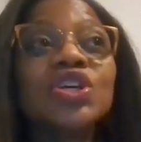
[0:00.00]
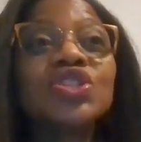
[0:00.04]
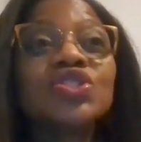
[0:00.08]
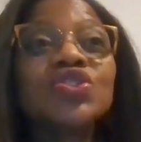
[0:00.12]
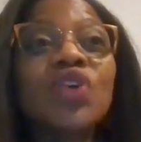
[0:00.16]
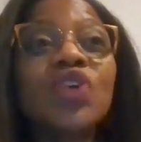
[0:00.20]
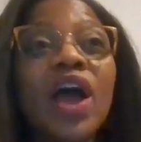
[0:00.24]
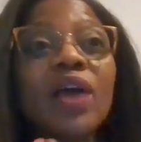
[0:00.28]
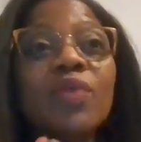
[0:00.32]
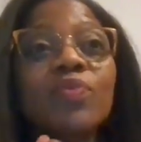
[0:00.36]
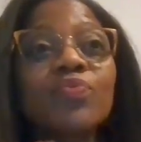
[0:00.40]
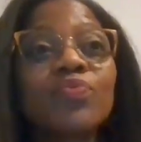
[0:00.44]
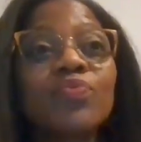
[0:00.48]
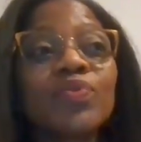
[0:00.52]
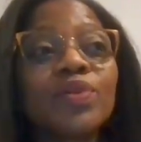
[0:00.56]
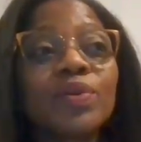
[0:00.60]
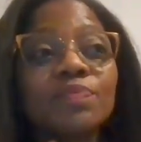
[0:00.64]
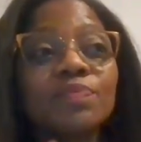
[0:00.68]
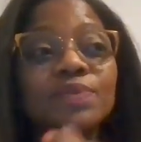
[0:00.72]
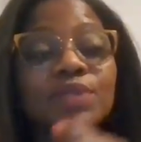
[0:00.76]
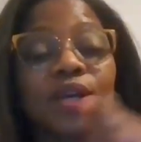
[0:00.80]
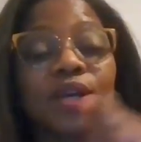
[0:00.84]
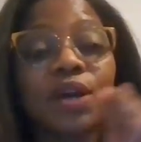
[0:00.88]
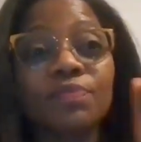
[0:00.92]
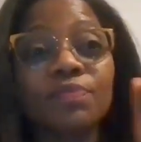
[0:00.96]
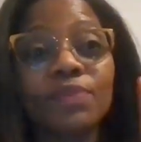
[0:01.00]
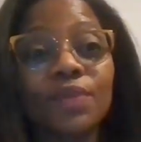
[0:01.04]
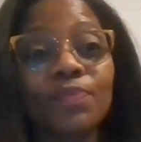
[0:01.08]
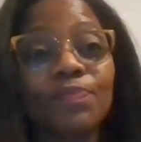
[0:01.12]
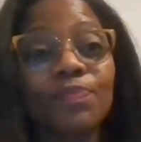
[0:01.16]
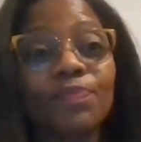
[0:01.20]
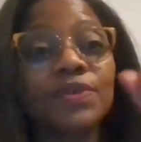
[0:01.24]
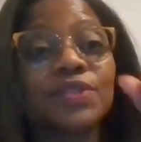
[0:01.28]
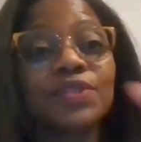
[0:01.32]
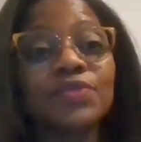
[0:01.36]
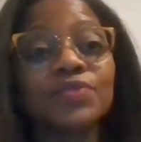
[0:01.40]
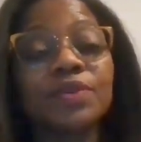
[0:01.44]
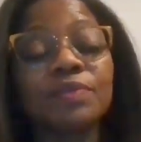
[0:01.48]
So I ripped up the
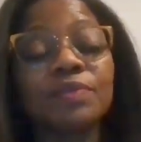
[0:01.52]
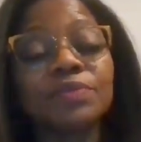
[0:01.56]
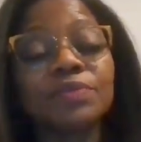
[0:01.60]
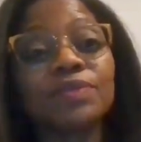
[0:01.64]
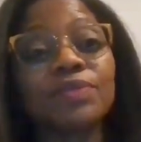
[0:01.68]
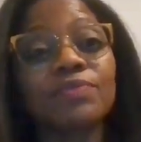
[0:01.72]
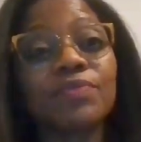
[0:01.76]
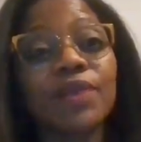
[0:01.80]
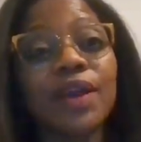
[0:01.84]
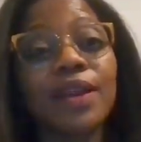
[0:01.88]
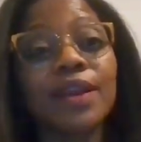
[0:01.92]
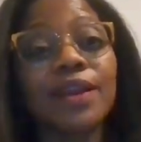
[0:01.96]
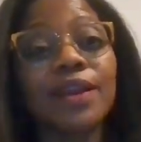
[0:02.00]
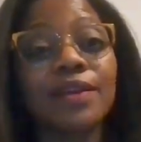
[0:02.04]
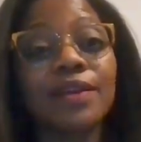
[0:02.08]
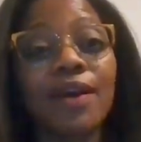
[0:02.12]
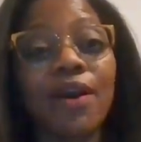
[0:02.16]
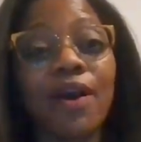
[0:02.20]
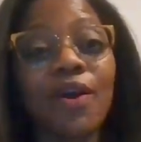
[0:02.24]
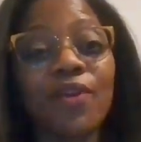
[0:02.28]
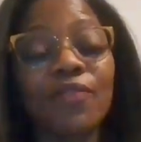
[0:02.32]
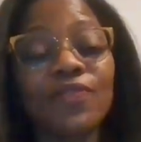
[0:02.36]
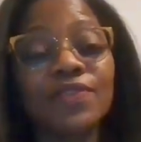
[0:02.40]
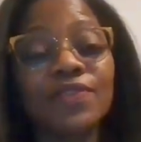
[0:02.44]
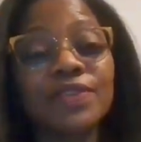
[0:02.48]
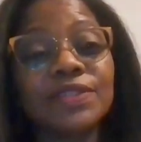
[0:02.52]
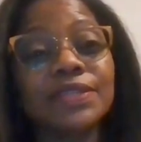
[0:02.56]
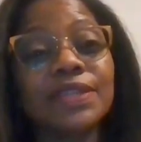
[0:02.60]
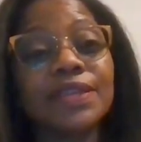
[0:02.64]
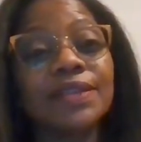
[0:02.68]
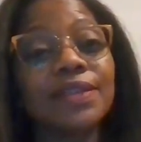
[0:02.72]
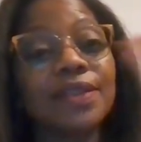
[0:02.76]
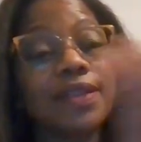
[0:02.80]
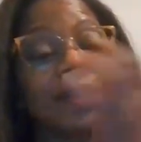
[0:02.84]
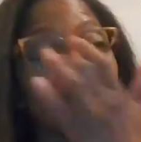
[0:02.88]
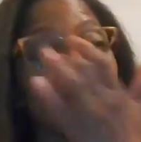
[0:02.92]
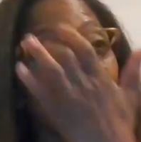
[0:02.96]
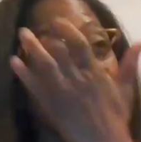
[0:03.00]
prescription right in the office
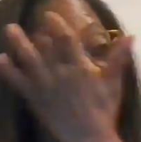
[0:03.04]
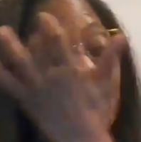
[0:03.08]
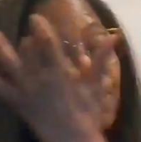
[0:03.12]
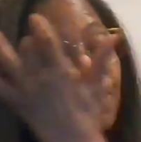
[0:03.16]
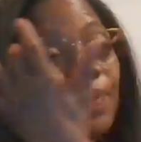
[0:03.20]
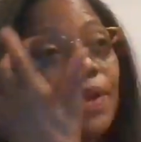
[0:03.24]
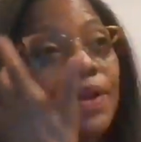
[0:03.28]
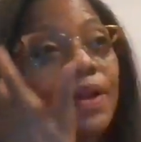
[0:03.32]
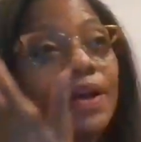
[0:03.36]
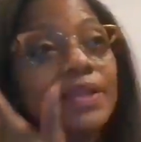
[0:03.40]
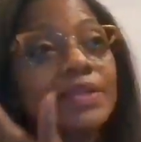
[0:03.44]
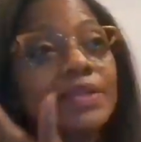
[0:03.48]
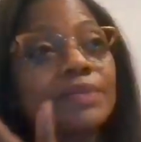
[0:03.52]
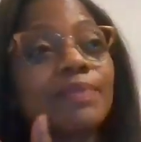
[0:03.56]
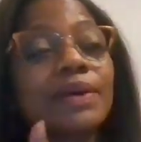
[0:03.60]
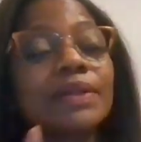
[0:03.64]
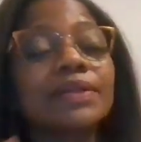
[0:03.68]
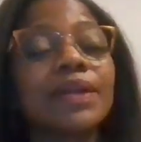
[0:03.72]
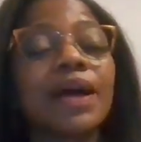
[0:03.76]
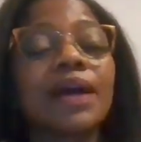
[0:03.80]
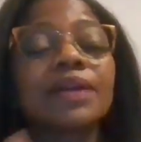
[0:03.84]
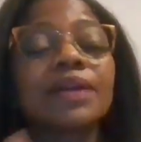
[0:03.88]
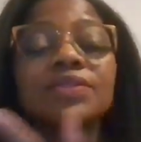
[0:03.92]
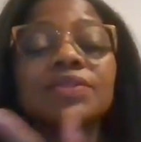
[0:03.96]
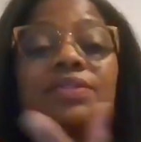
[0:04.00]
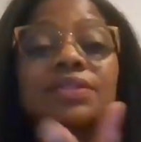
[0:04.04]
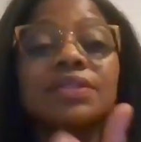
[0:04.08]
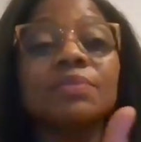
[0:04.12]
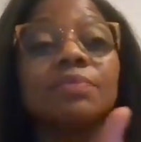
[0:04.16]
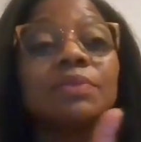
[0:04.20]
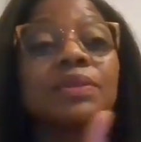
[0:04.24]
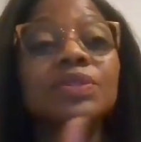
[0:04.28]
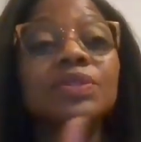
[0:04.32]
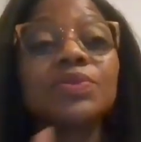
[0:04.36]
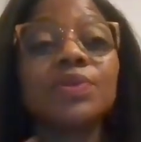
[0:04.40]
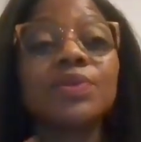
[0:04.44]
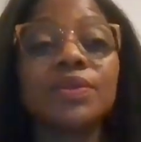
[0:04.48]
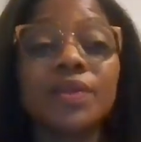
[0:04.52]
and left because my doctor sent
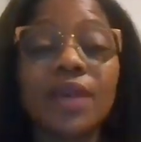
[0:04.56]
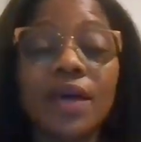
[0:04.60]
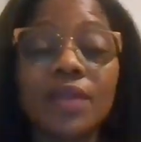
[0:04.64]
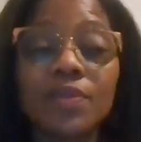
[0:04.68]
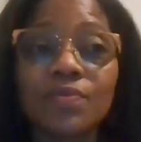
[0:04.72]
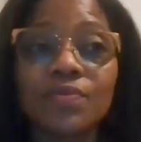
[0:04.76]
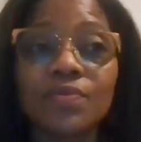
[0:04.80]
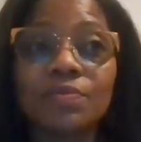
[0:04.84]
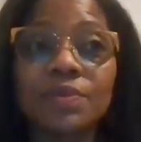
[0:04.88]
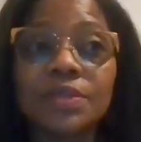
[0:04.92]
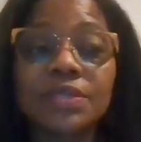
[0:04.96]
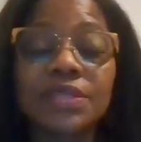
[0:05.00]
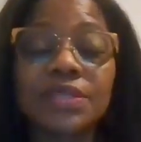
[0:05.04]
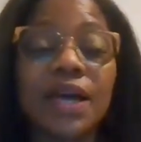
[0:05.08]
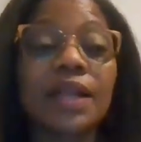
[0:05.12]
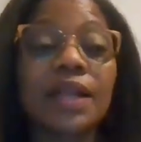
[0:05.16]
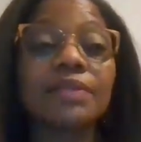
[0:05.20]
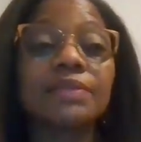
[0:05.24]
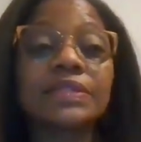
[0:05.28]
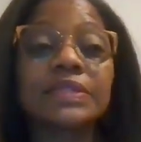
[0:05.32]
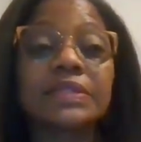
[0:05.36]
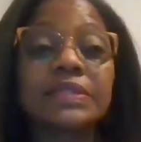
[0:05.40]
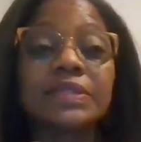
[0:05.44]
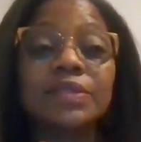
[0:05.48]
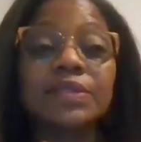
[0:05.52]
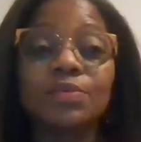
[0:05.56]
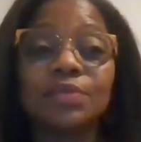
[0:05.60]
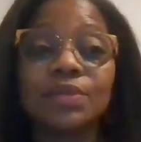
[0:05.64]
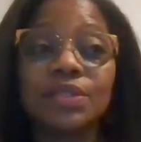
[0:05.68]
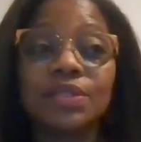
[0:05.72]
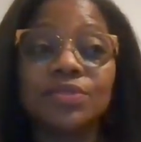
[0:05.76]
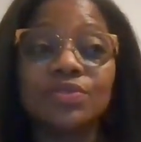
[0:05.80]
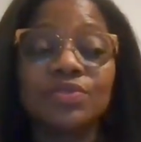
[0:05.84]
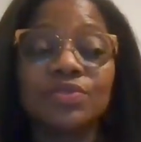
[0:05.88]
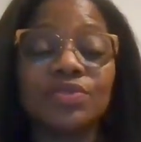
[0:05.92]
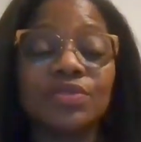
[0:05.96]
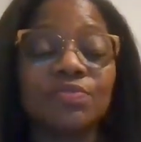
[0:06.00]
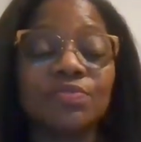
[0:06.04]
me to another rheumatologist who
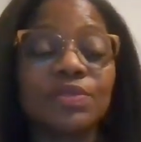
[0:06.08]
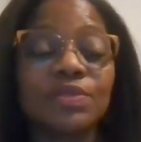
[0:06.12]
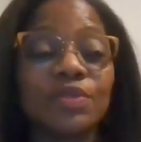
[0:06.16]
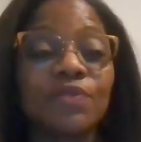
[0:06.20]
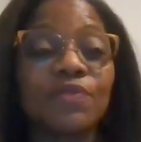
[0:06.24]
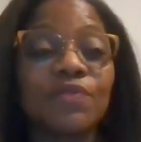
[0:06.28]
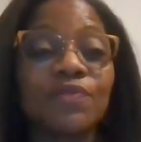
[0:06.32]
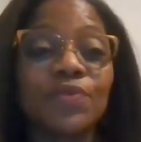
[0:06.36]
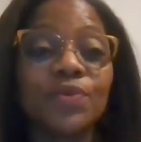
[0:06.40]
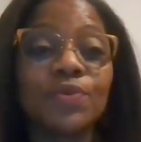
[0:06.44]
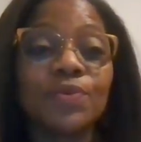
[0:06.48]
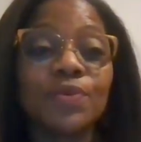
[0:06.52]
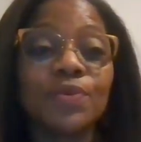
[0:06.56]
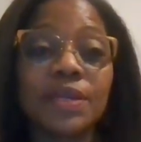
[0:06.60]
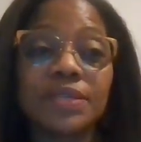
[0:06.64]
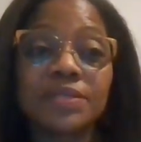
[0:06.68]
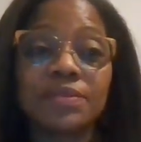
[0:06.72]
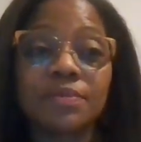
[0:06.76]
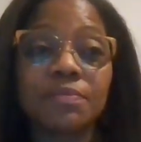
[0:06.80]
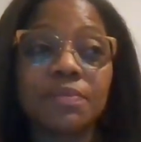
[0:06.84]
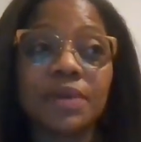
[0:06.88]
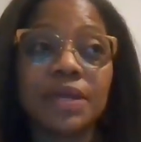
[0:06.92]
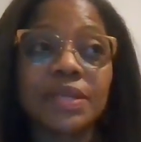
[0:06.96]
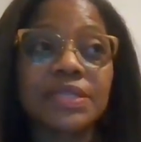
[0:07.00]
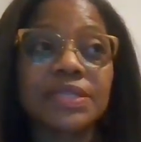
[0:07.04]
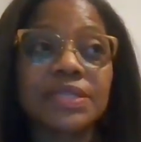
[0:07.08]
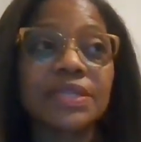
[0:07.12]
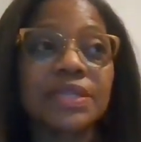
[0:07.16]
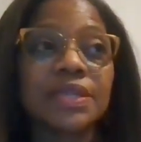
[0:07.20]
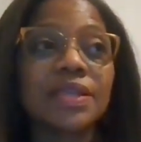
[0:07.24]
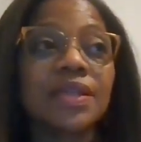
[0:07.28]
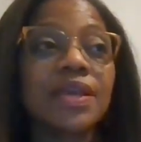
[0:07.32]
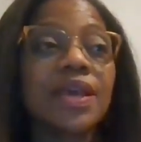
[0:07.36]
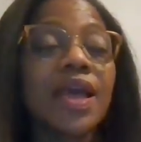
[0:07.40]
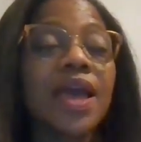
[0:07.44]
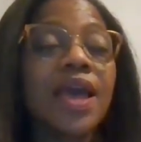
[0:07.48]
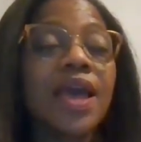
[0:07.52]
introduced me to food as a medicine.